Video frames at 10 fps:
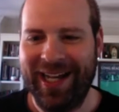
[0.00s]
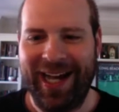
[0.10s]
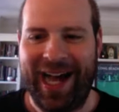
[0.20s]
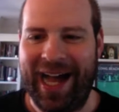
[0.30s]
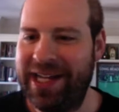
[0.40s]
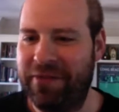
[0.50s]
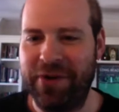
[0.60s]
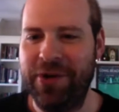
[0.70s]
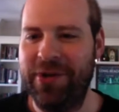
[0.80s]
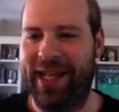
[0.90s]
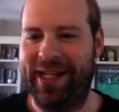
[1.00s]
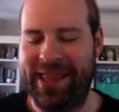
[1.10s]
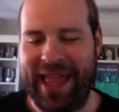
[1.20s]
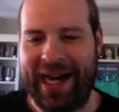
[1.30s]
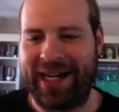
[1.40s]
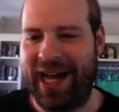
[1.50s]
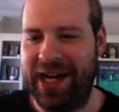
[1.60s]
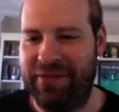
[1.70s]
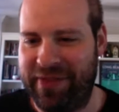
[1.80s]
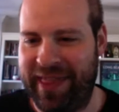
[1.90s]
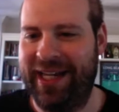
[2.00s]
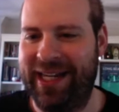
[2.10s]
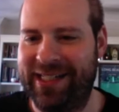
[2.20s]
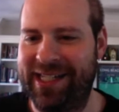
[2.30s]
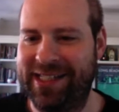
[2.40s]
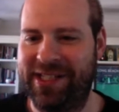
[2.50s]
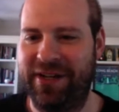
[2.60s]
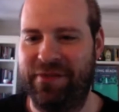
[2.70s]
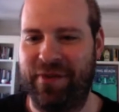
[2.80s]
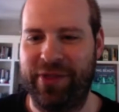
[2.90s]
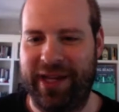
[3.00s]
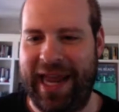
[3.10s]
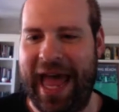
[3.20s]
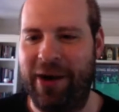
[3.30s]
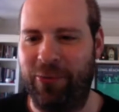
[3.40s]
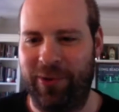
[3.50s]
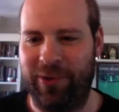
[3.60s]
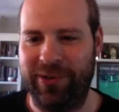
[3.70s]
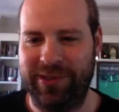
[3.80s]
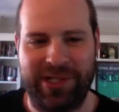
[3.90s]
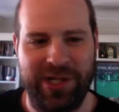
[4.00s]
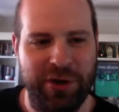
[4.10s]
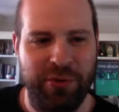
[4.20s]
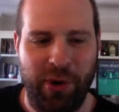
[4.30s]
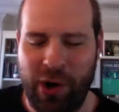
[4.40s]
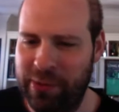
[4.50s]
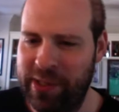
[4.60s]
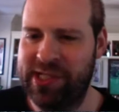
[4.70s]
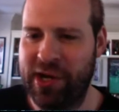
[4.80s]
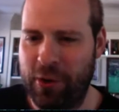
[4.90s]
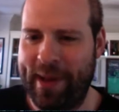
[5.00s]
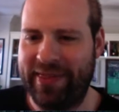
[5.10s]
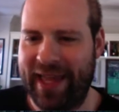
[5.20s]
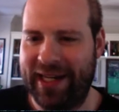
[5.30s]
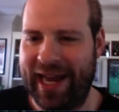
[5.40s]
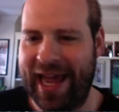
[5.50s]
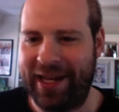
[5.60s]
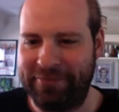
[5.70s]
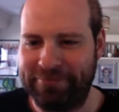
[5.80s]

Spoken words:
I never knew that kind of thing existed for the cat world. Did you always know about that cat?